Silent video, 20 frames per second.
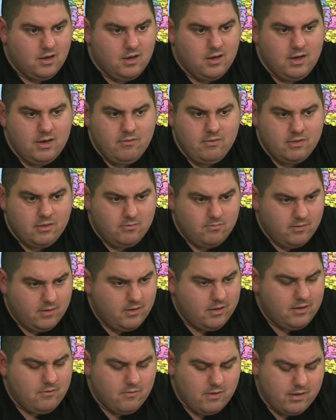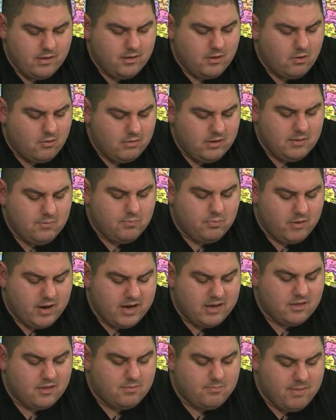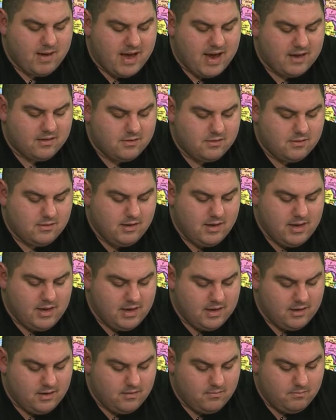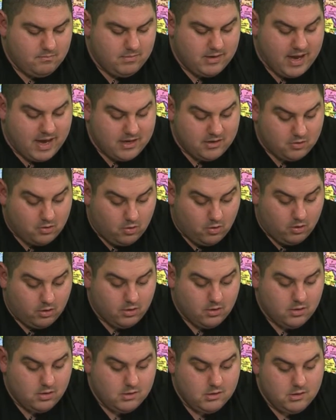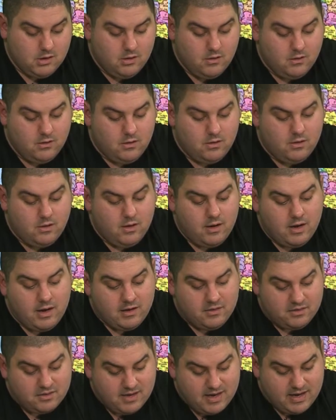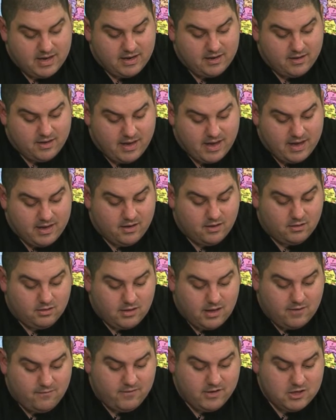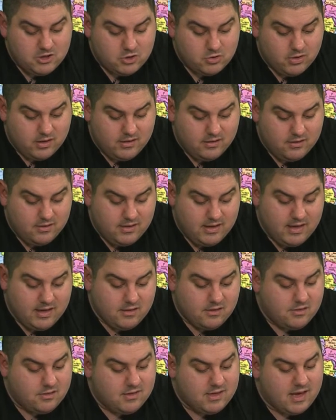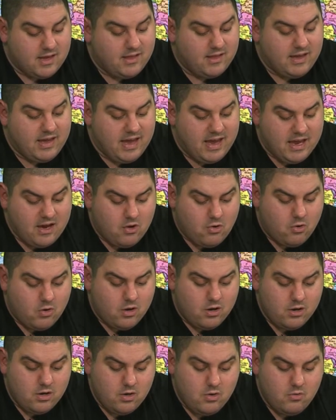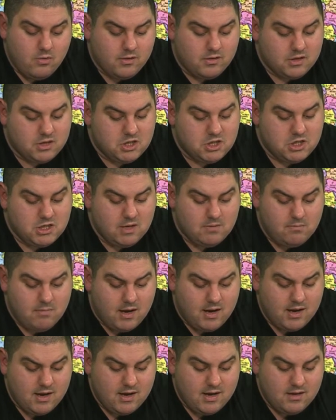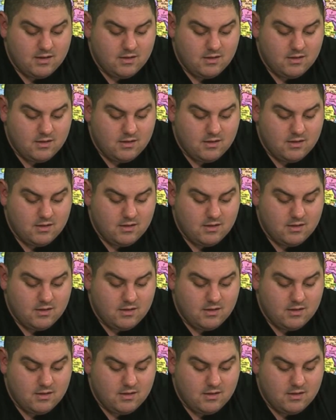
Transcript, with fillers: It was really one of the only bright spots in Knothole. Uh, Sonic had a love interest in Sally Acorn, who was a chipmunk.